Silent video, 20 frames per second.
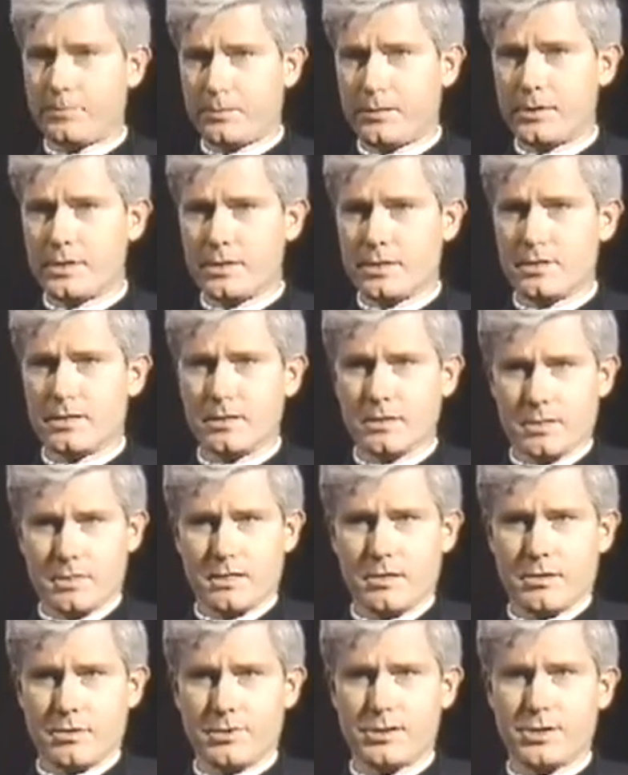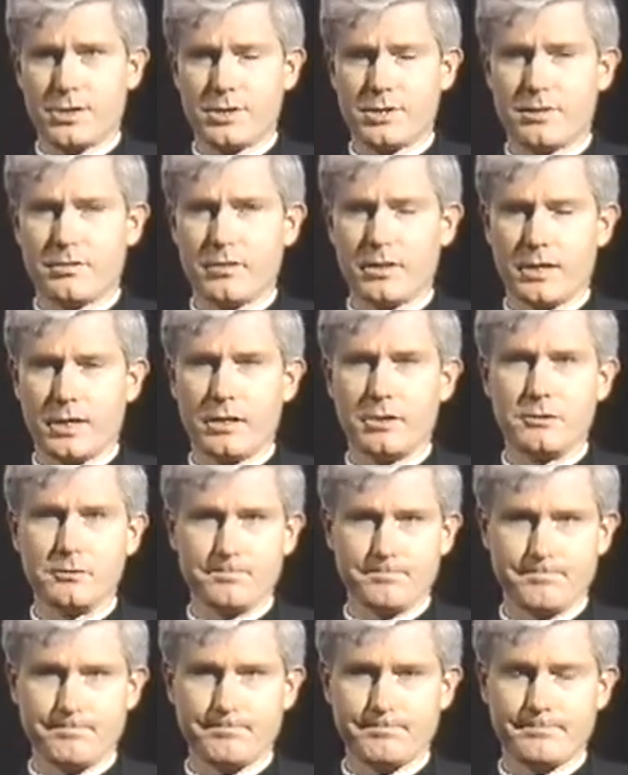priests in this association right now.
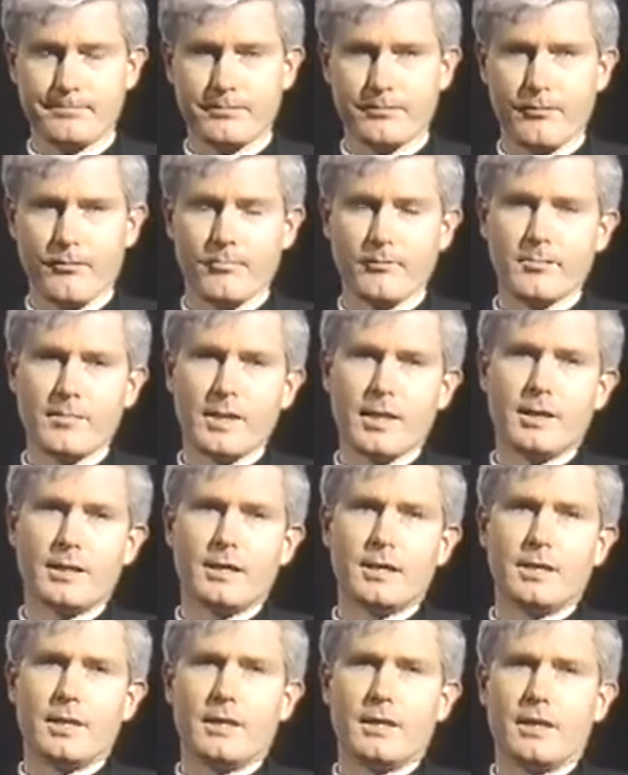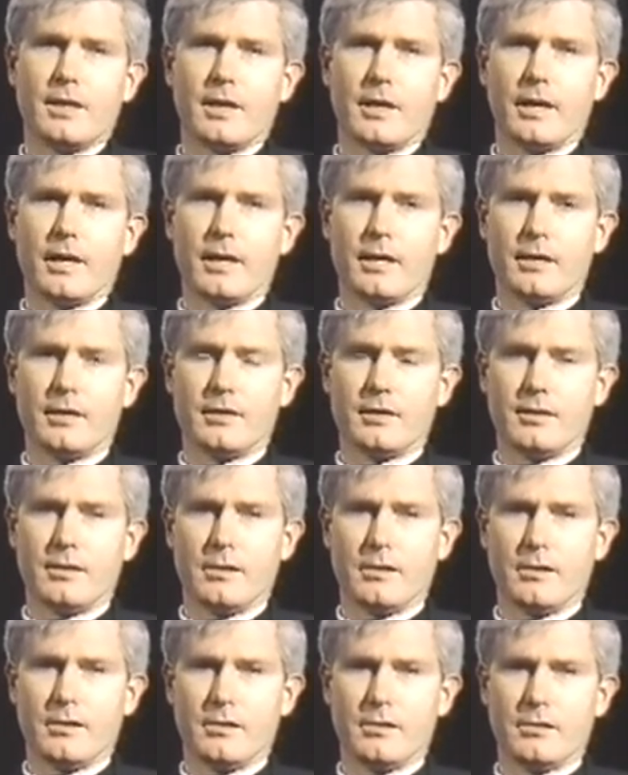Mm-hmm. And
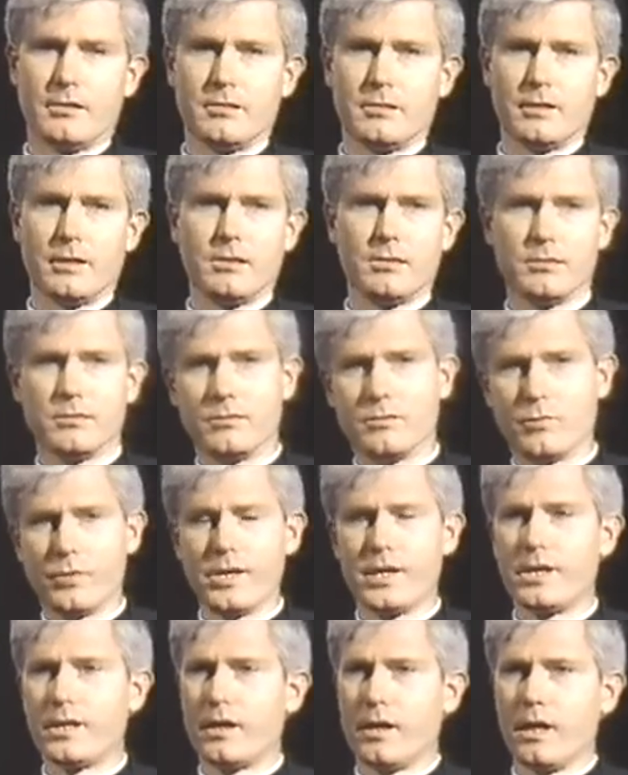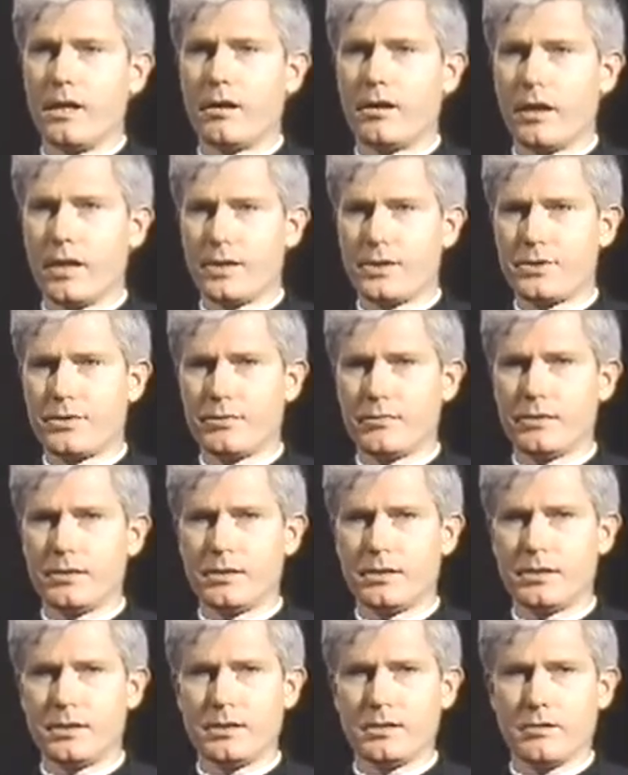now we are
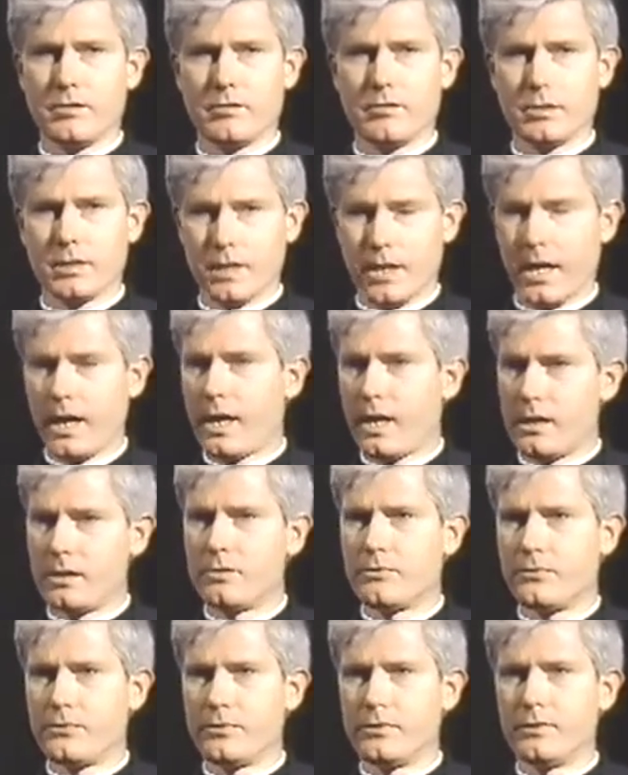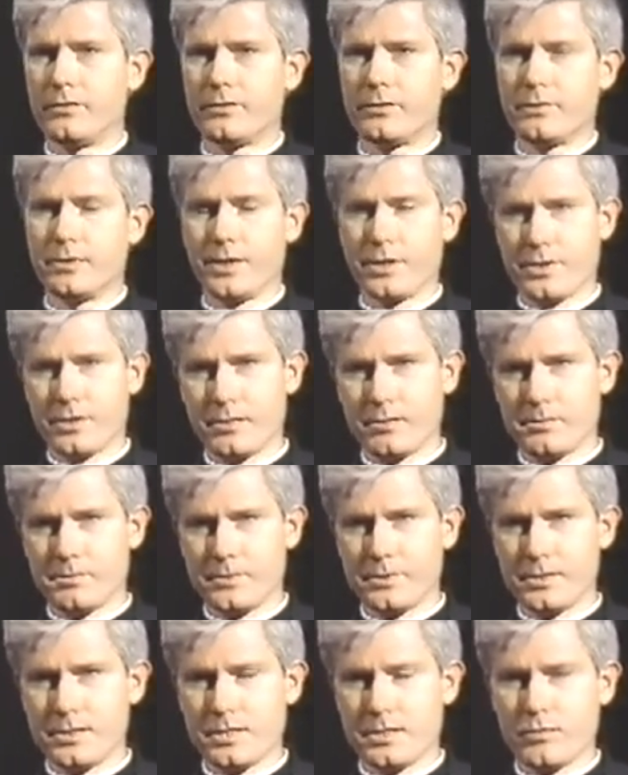actually only a handful of traditional
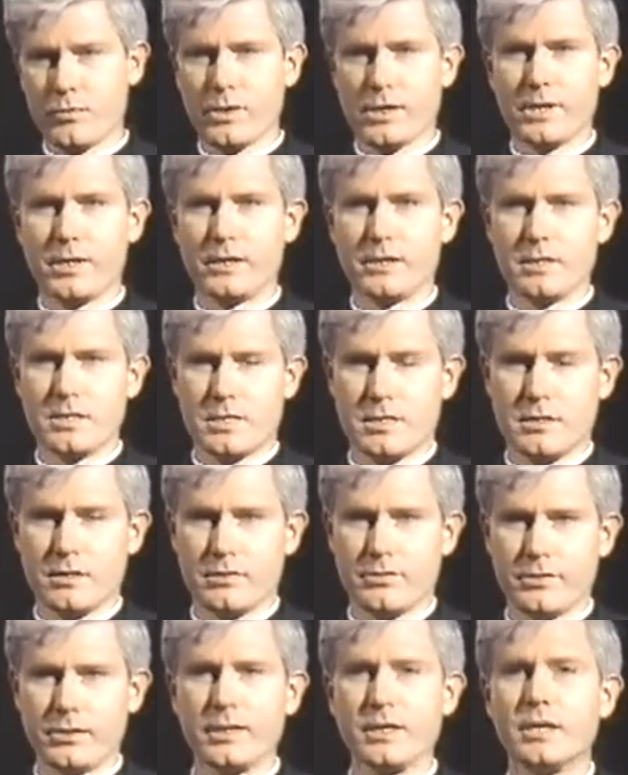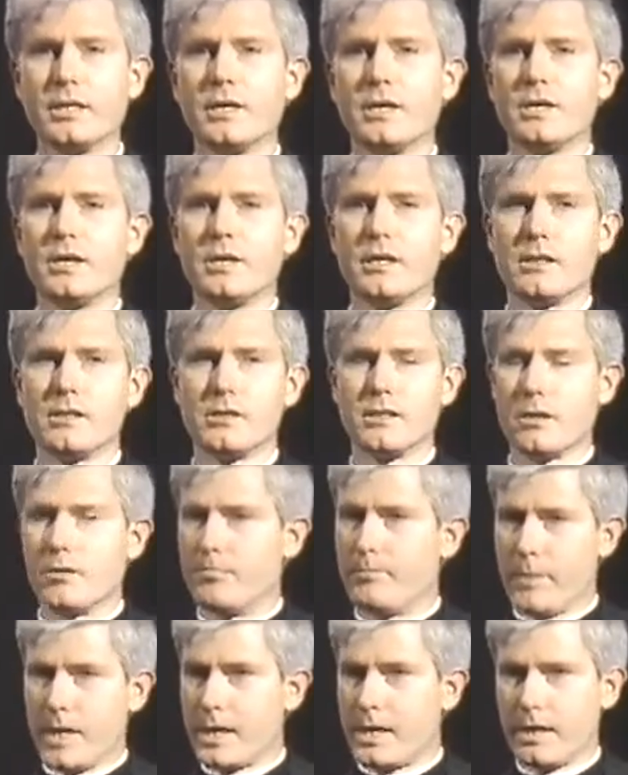priests working in this country. There are
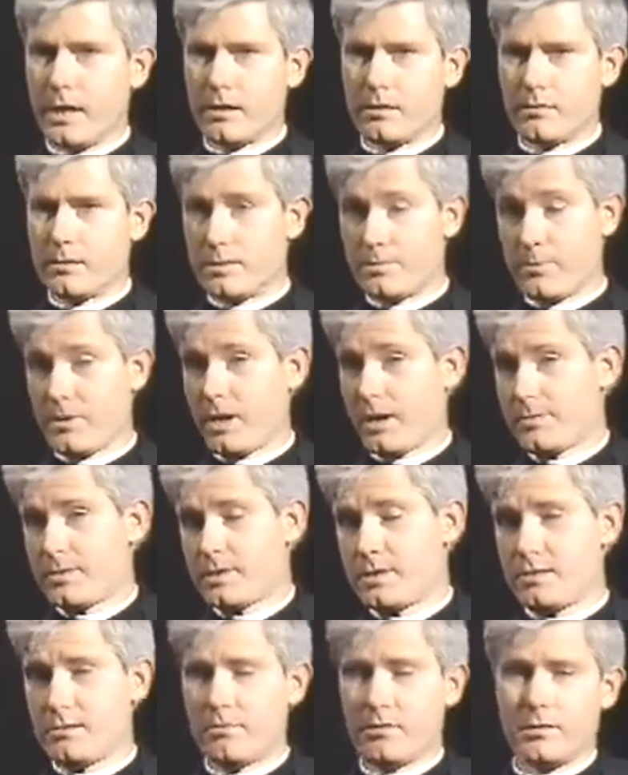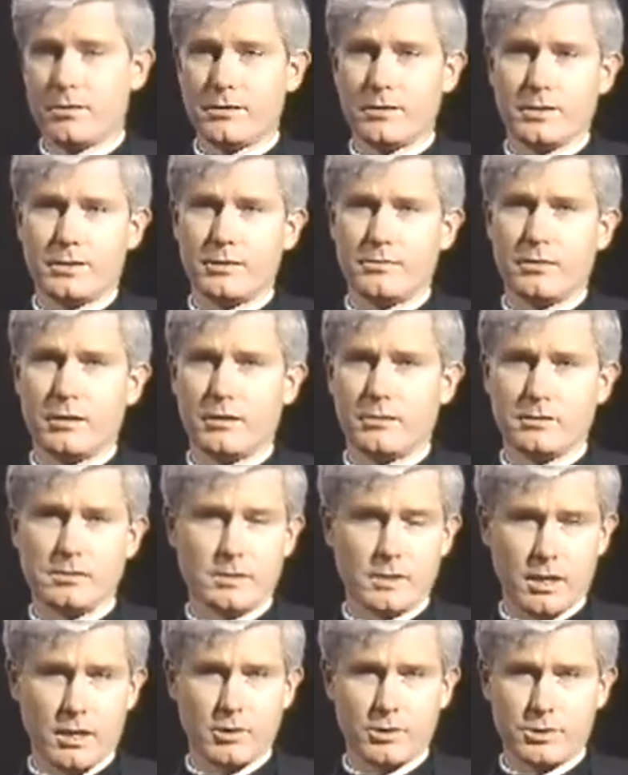many others, perhaps 200
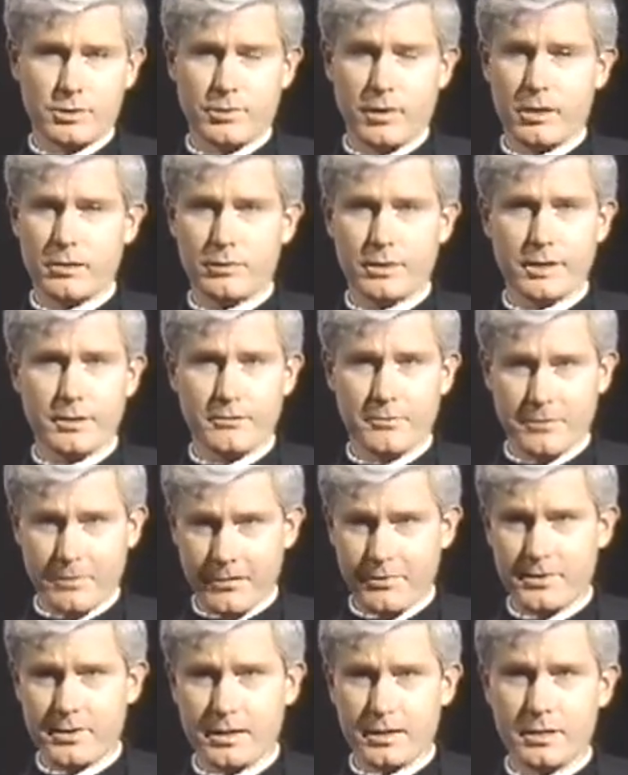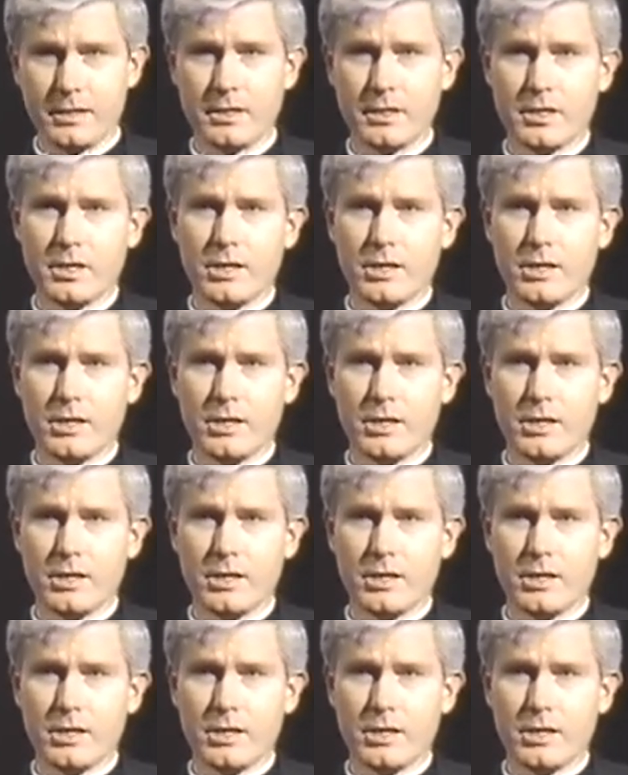or 250